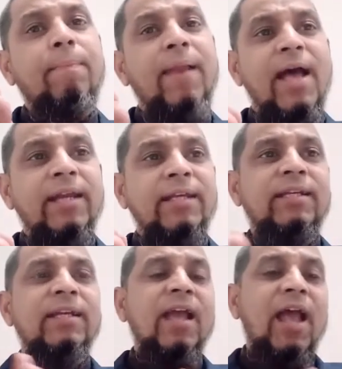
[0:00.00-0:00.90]
planning,
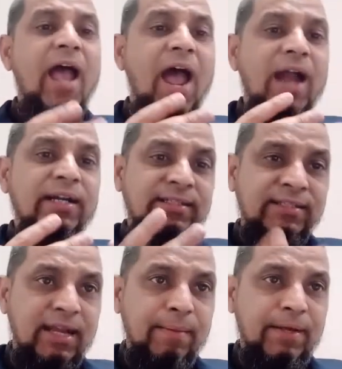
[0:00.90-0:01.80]
and
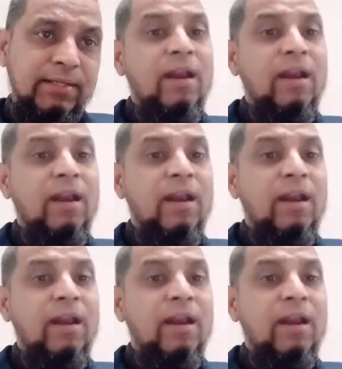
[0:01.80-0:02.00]
syllabus.